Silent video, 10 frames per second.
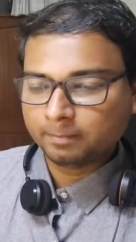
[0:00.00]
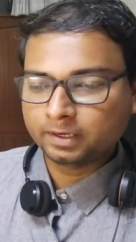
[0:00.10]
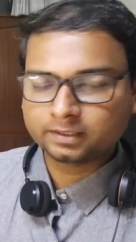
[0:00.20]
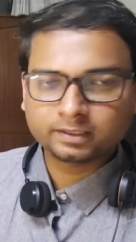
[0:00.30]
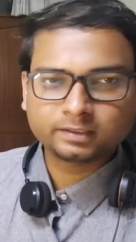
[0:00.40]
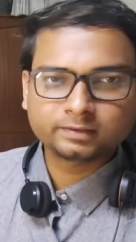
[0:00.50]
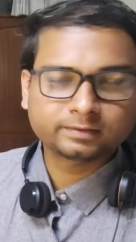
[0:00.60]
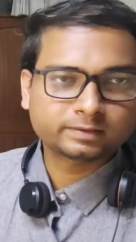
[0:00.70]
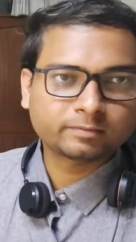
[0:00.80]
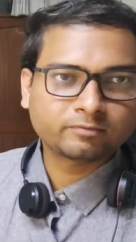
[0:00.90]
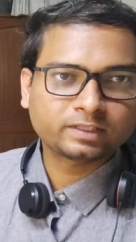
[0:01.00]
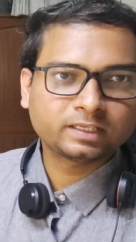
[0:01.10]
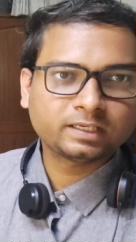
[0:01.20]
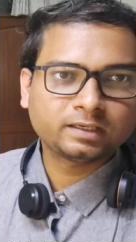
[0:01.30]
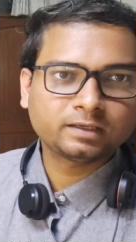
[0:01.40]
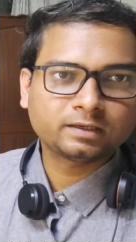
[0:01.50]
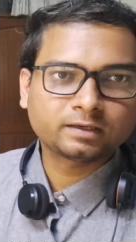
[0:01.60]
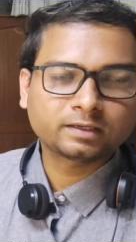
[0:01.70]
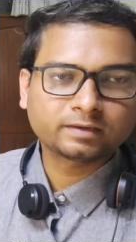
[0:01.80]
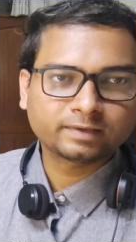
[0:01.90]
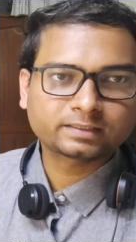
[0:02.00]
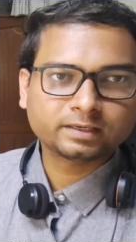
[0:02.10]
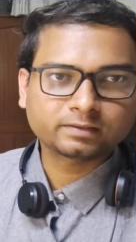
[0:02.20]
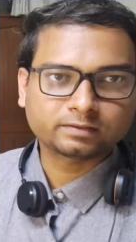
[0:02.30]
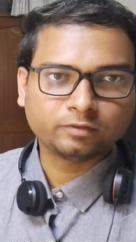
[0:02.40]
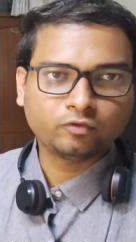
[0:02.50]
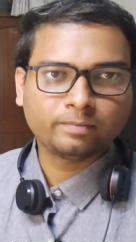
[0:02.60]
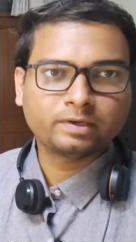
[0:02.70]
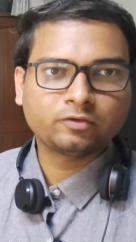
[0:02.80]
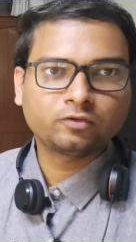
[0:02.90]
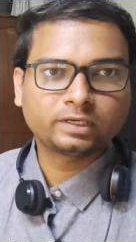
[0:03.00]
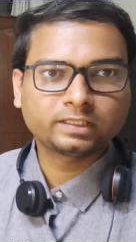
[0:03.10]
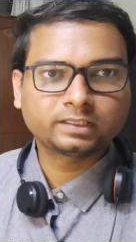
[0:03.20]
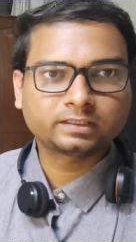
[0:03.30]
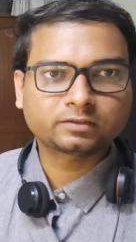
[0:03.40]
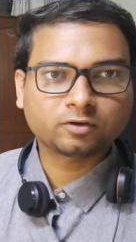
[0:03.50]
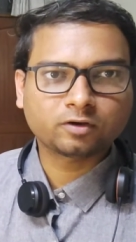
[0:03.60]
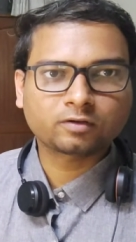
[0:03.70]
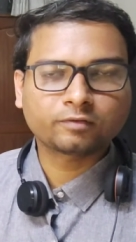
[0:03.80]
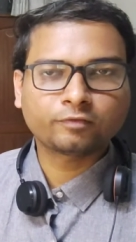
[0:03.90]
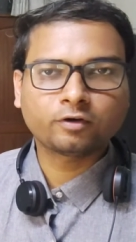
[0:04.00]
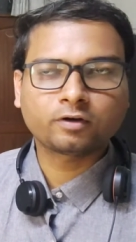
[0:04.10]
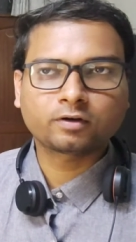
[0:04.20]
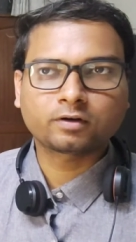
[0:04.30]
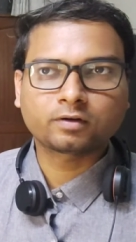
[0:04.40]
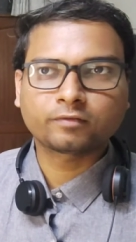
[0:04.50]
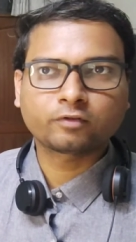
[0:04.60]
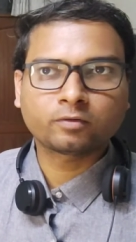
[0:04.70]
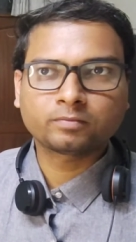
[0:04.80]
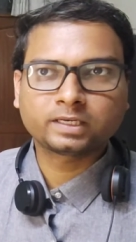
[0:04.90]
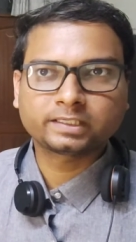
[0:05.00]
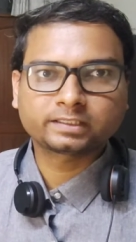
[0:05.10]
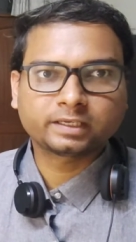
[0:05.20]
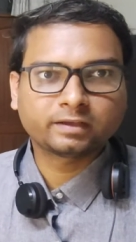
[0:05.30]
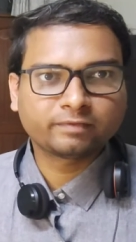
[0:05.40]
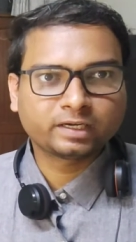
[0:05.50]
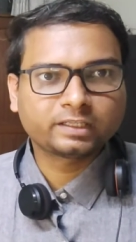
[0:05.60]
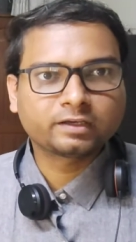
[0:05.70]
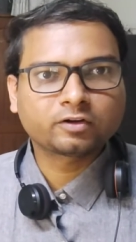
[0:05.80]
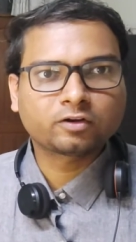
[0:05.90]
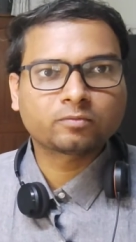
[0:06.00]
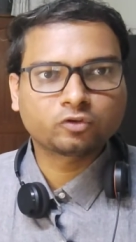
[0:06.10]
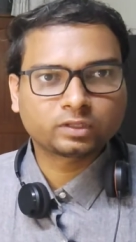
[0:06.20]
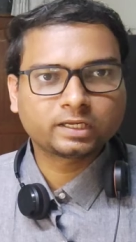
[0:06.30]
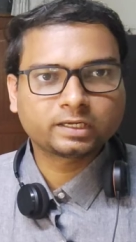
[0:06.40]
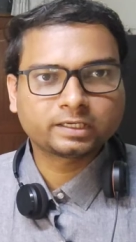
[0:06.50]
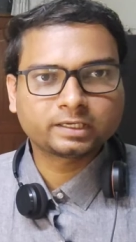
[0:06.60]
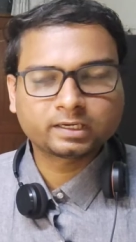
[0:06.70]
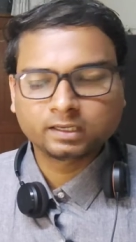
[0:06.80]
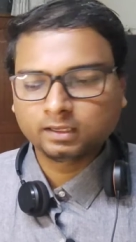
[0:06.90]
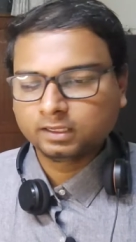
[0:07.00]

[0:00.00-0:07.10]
but uh, some of the uh, investors who have been holding this stock for from let's say one year or more than a year